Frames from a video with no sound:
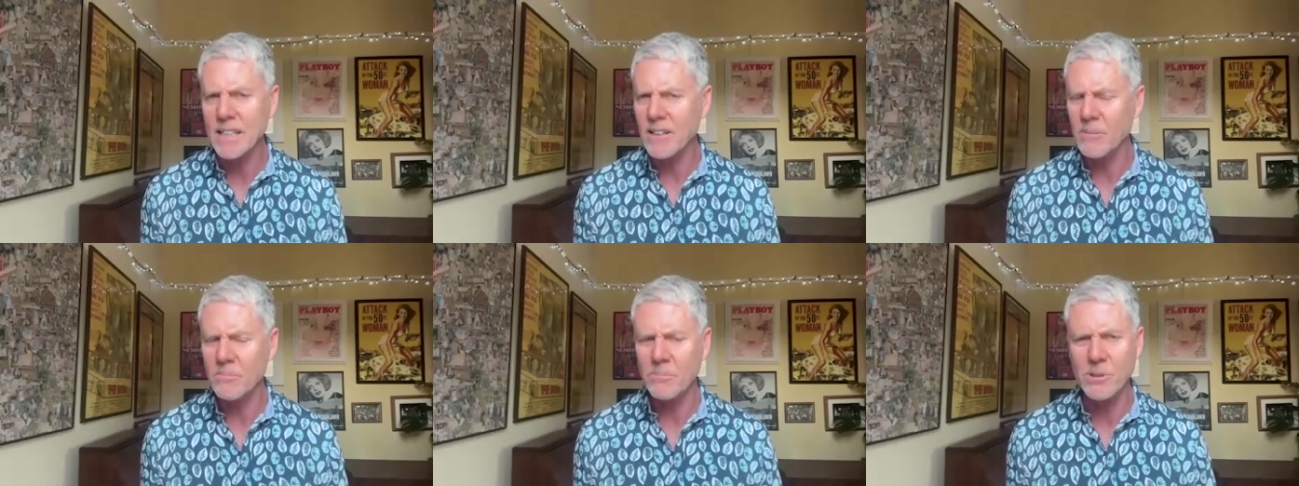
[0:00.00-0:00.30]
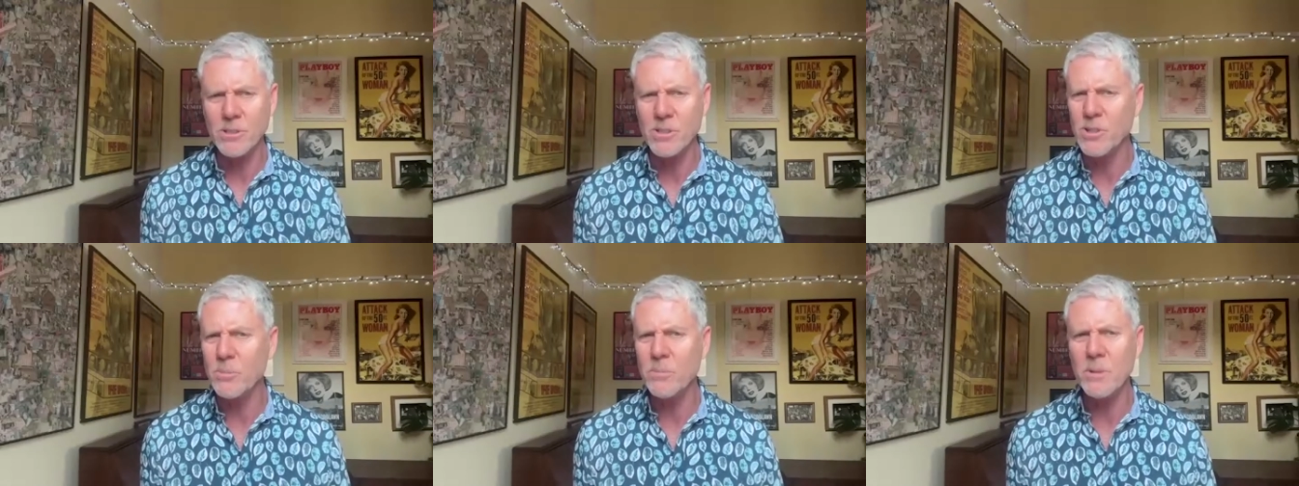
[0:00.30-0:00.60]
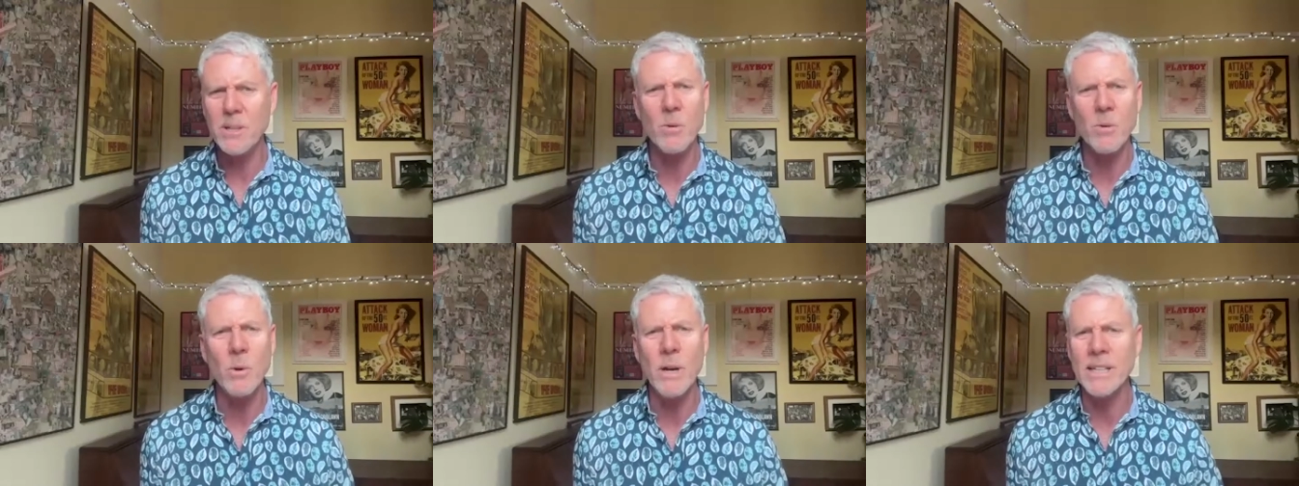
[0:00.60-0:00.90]
I'm
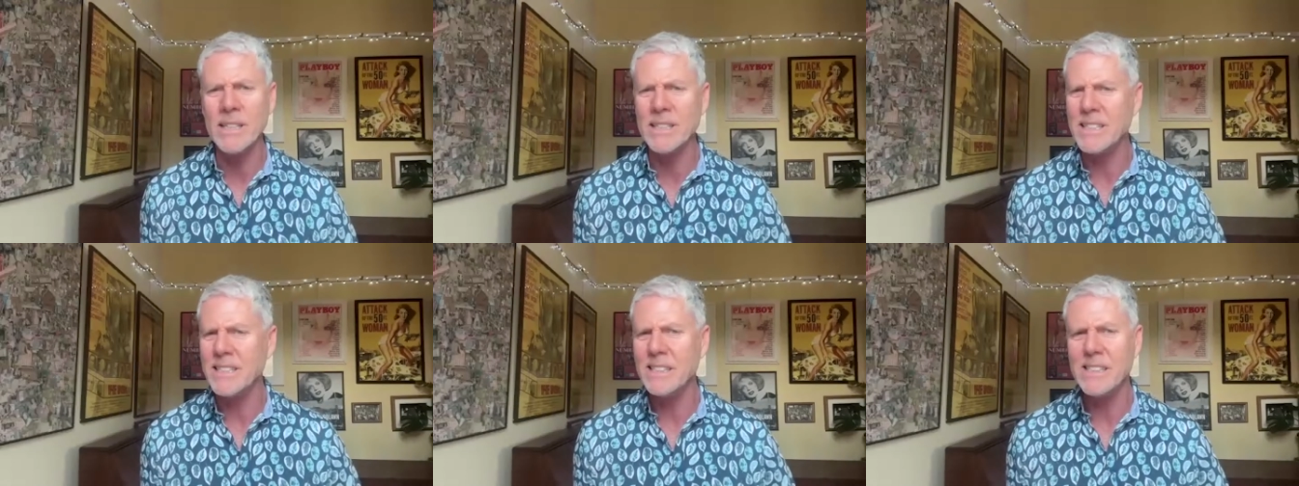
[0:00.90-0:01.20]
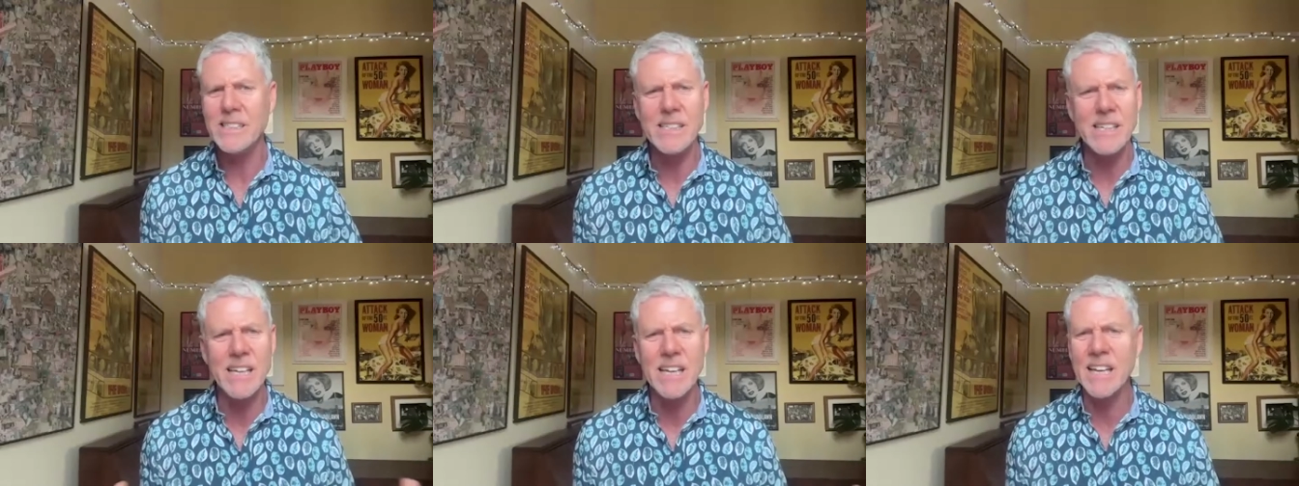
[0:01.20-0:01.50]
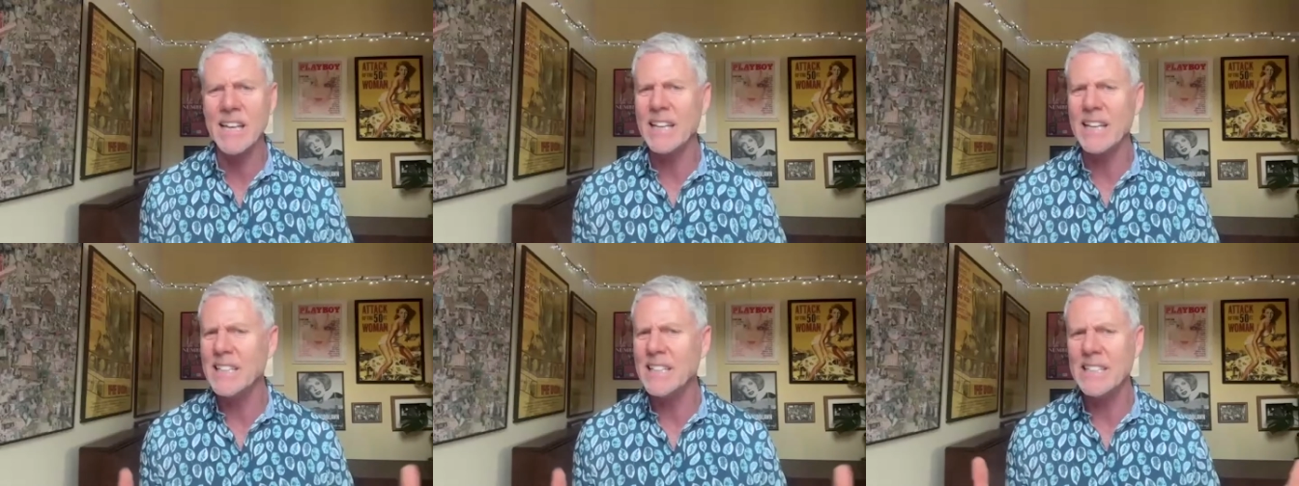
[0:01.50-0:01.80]
presuming you went and did
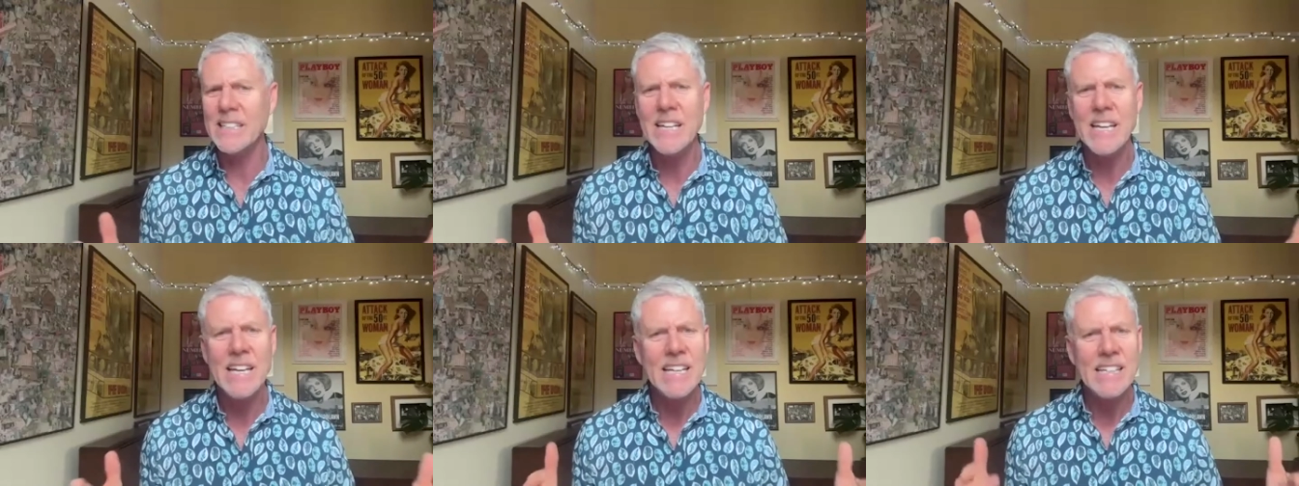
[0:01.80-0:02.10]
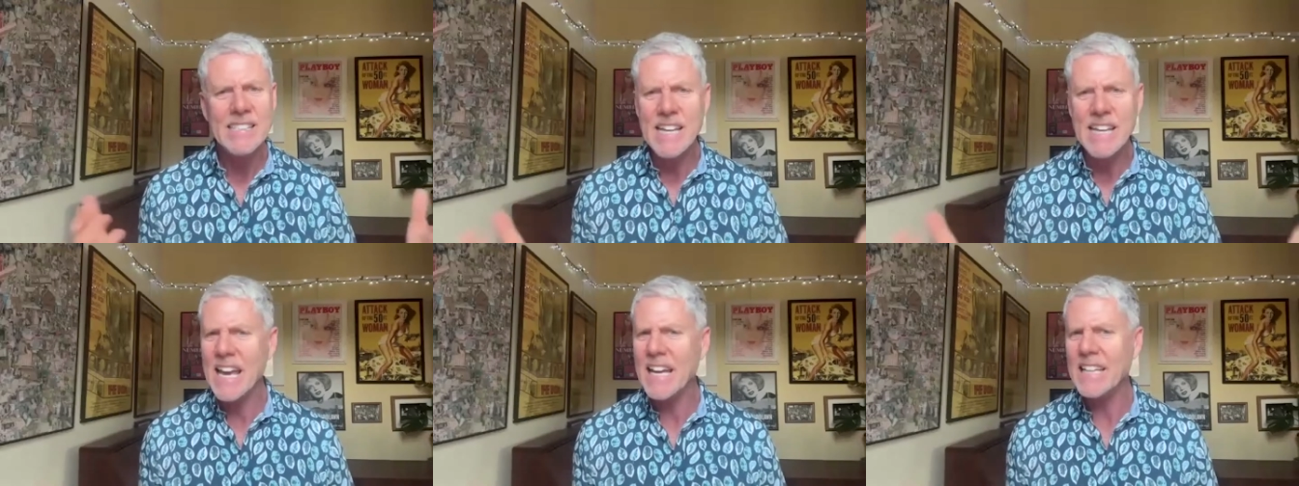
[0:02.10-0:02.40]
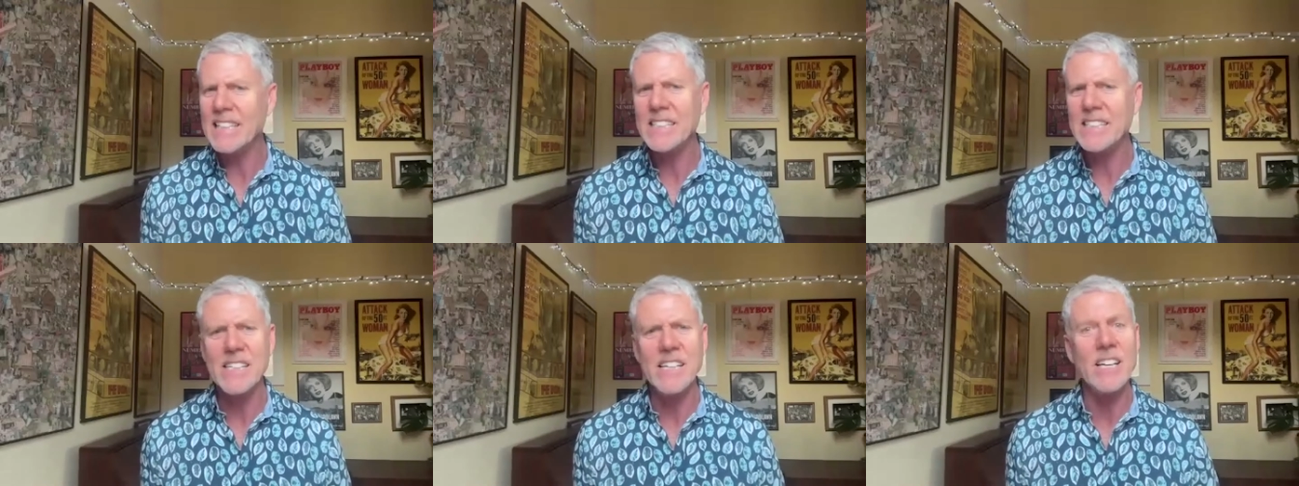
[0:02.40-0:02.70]
singing and
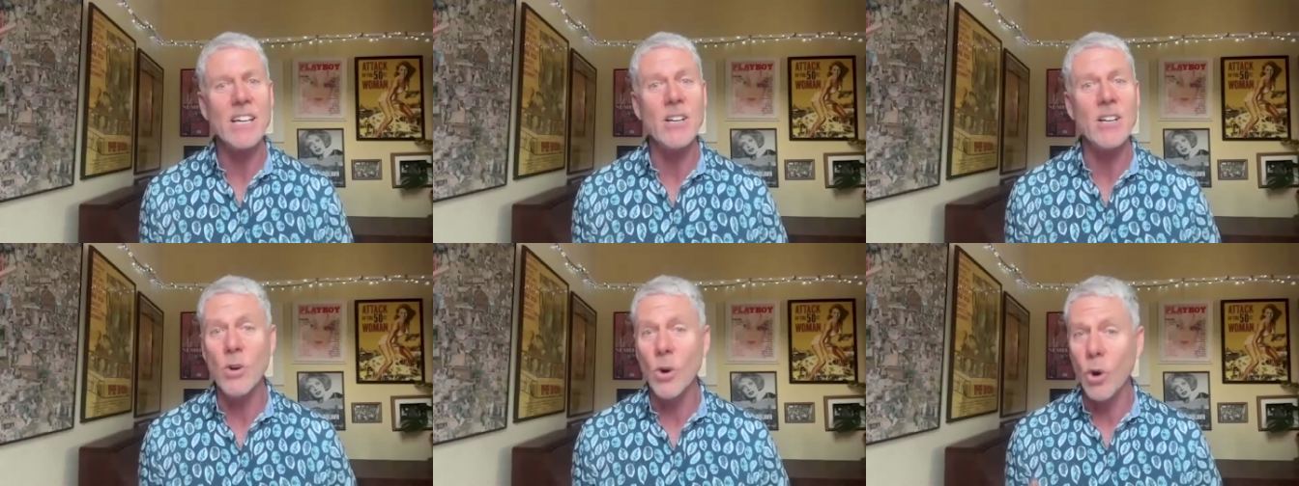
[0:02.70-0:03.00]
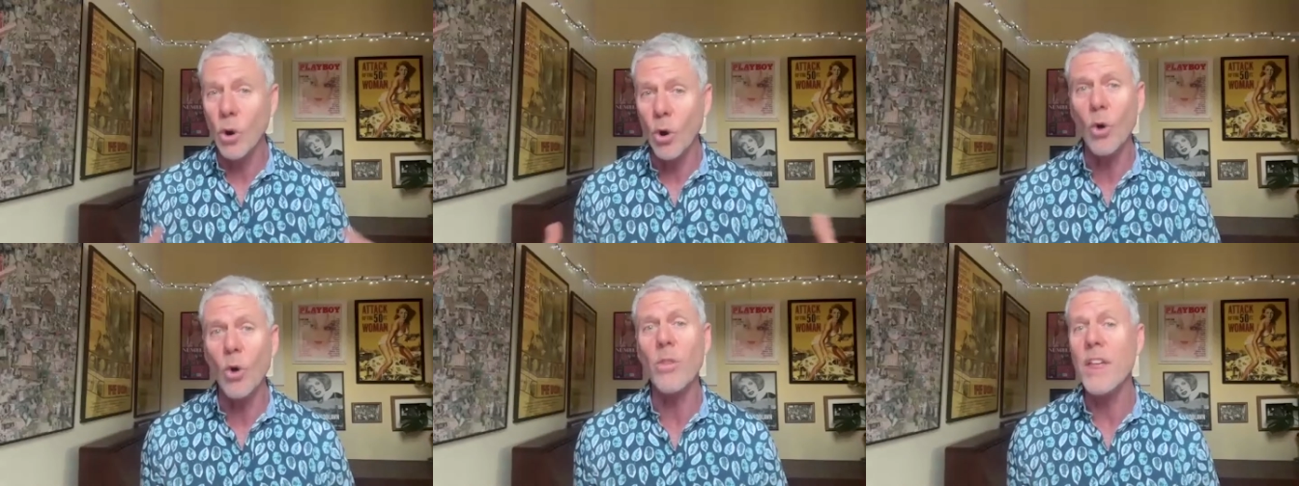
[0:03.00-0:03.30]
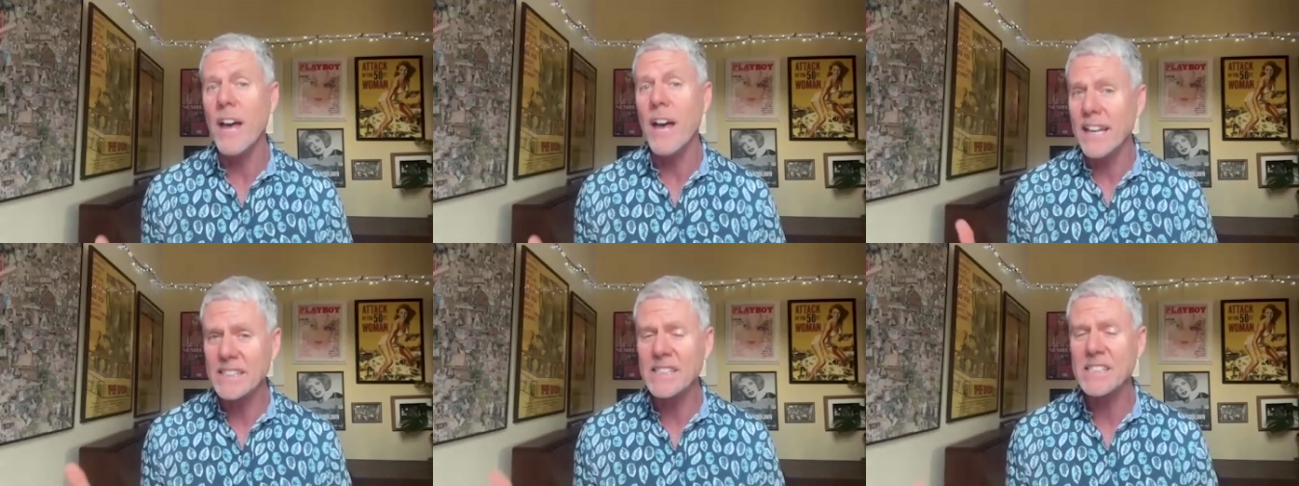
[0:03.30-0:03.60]
dancing and all
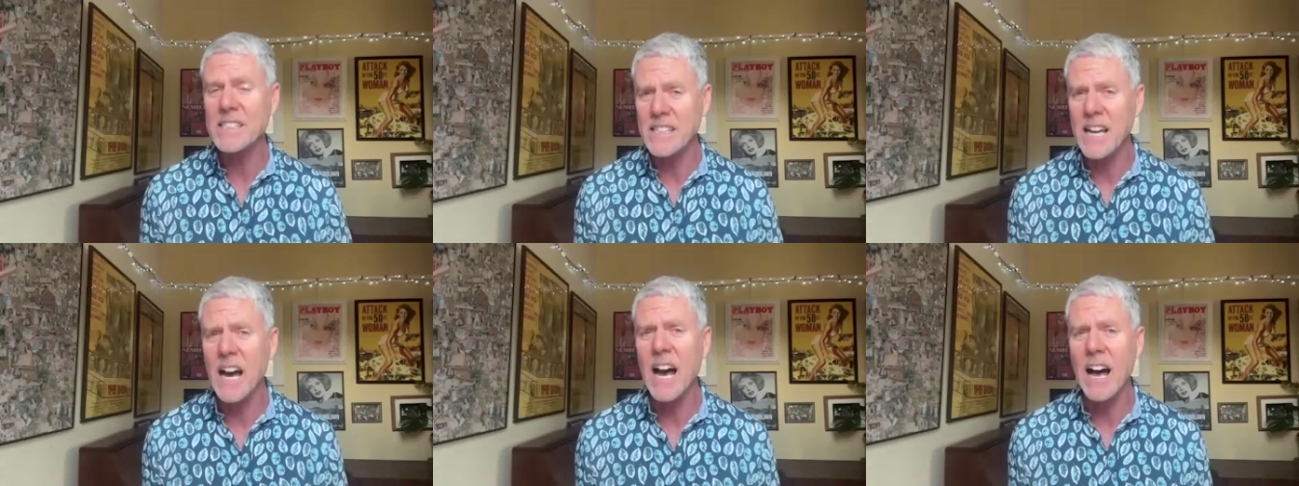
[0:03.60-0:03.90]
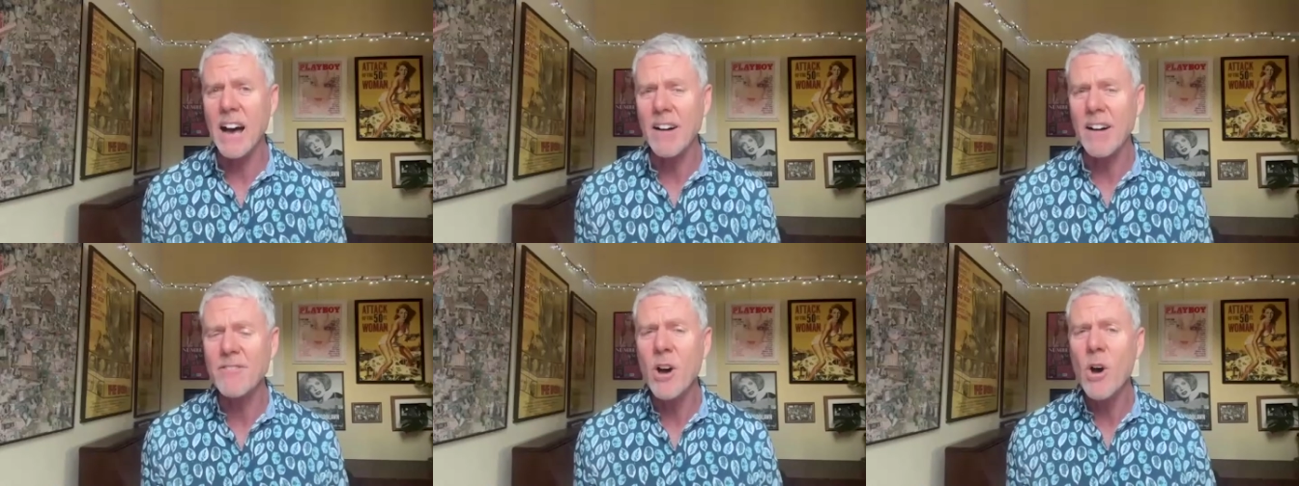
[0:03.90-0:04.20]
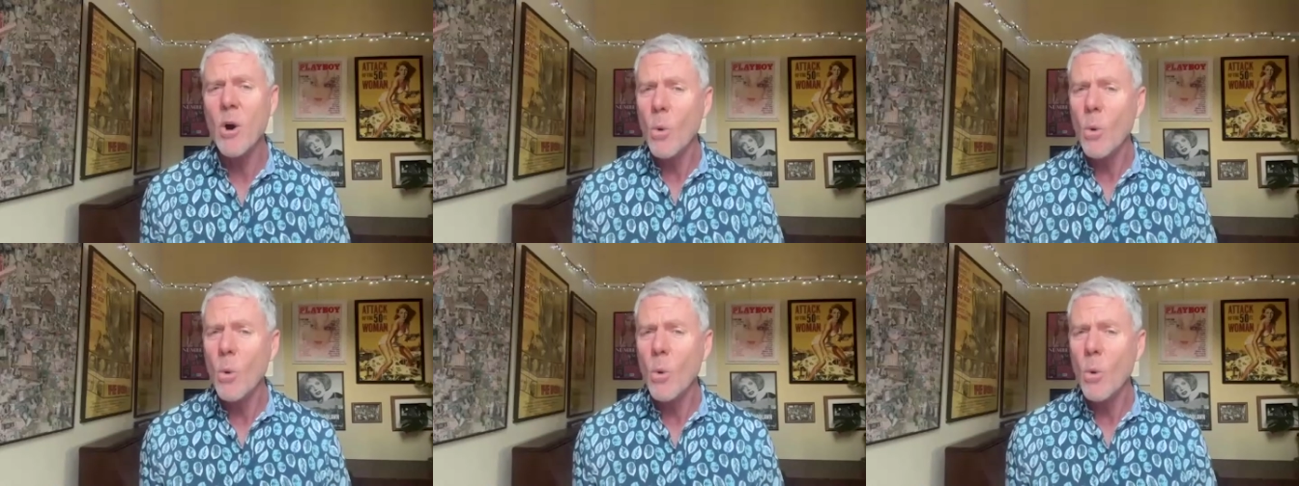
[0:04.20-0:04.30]
that stuff.